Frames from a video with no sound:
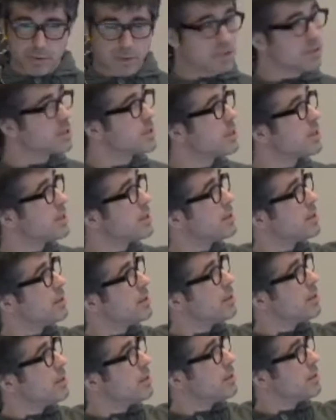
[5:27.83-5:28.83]
You can see,
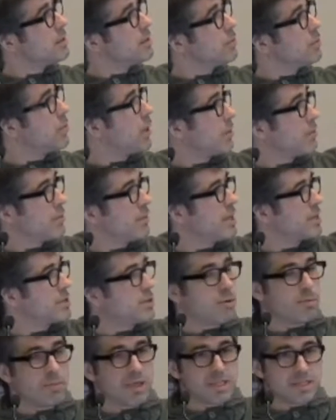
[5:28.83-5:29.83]
well,
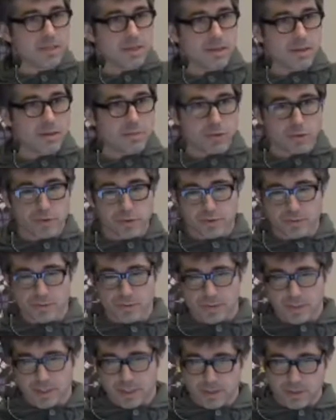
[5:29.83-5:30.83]
that's the beats that they
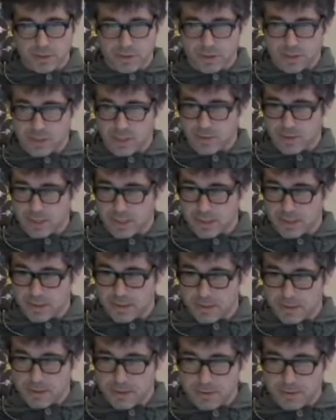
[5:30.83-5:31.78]
produce. Let's just hear it.